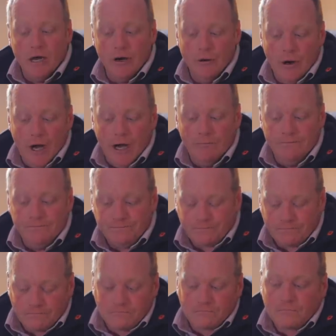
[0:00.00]
So um,
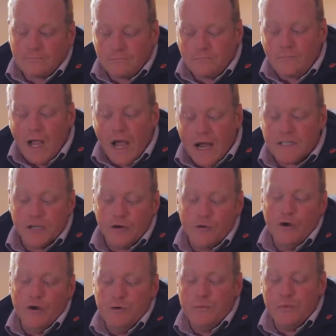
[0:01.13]
as a
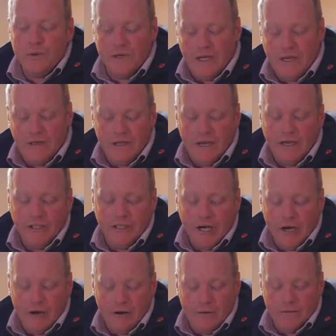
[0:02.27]
group, the, the
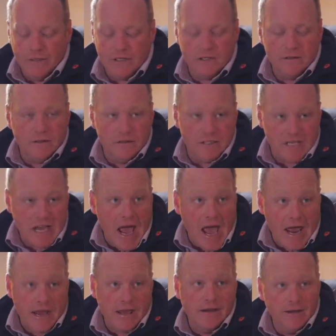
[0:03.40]
NGO, the
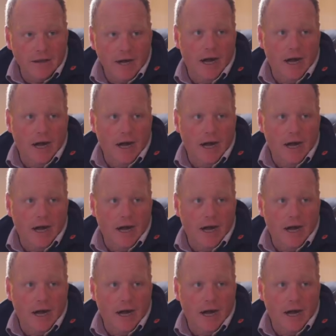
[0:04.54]
CA,